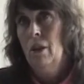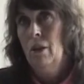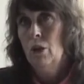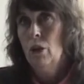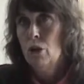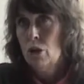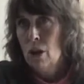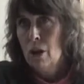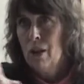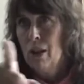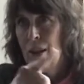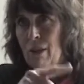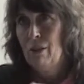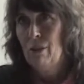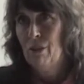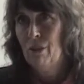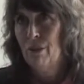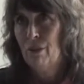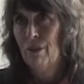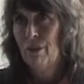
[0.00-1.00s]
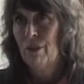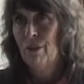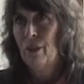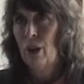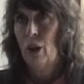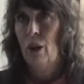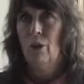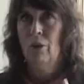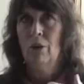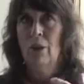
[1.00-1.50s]
You should leave.
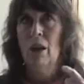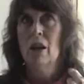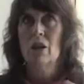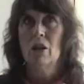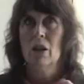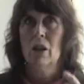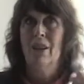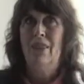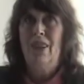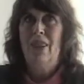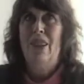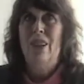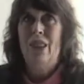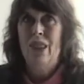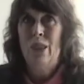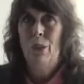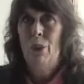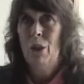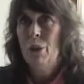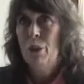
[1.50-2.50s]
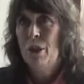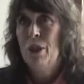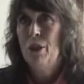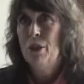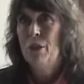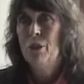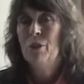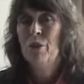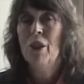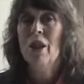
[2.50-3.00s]
No, I should leave. Oh, no, what do we
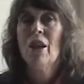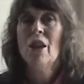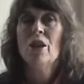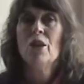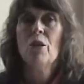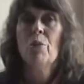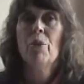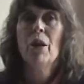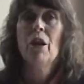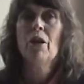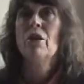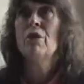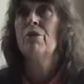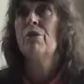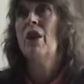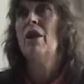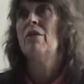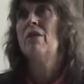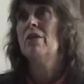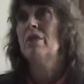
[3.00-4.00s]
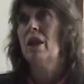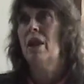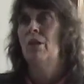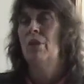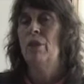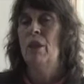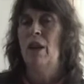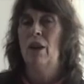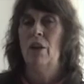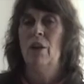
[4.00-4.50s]
do? So better to find this
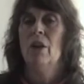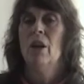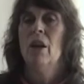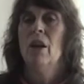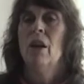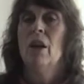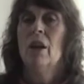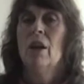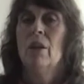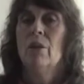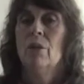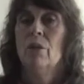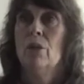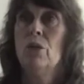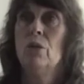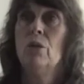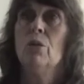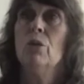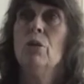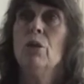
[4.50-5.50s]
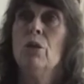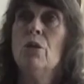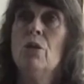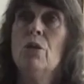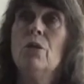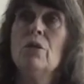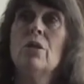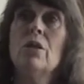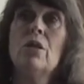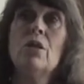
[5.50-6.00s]
out now. Do you
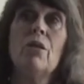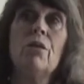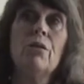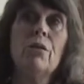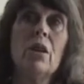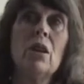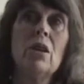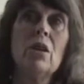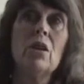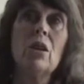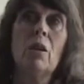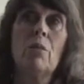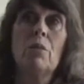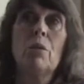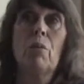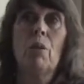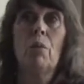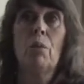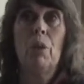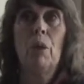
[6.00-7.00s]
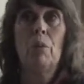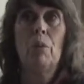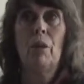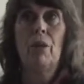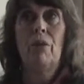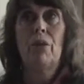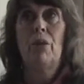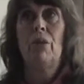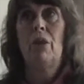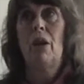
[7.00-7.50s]
lose your friendships with people
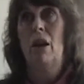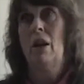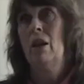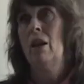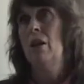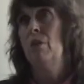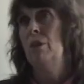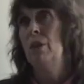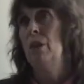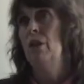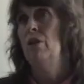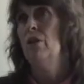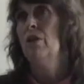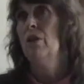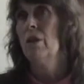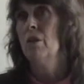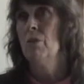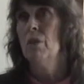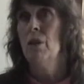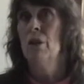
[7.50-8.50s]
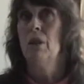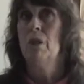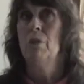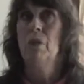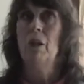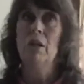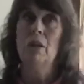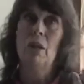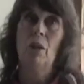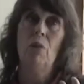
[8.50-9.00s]
if they're not going to be in your community
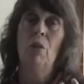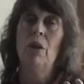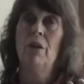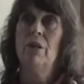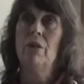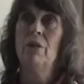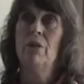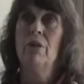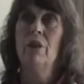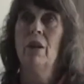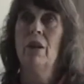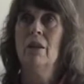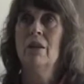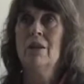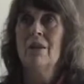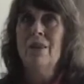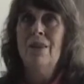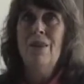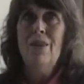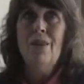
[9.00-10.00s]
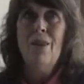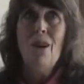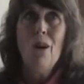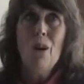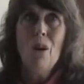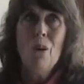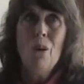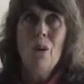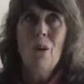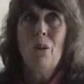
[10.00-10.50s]
because they want different things?
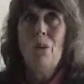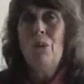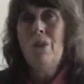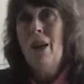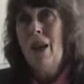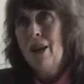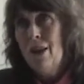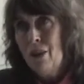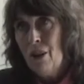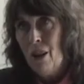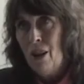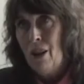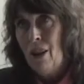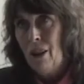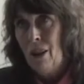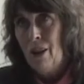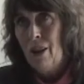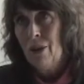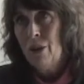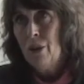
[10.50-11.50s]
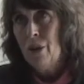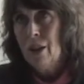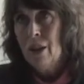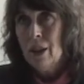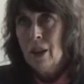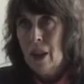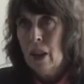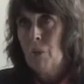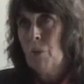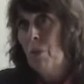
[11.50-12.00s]
Oh, not at all. You get
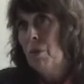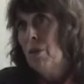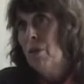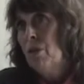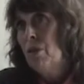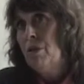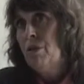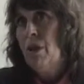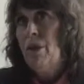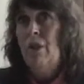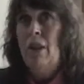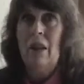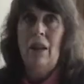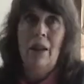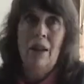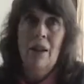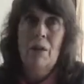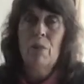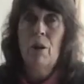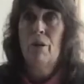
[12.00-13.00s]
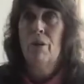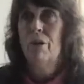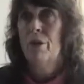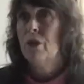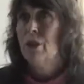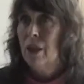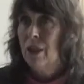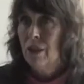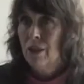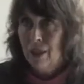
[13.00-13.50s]
to keep them as your friend. They can come over
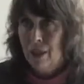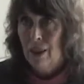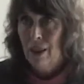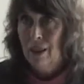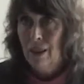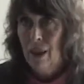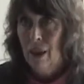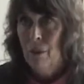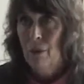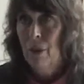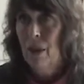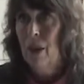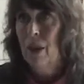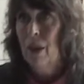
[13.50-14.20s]
for dinner anytime.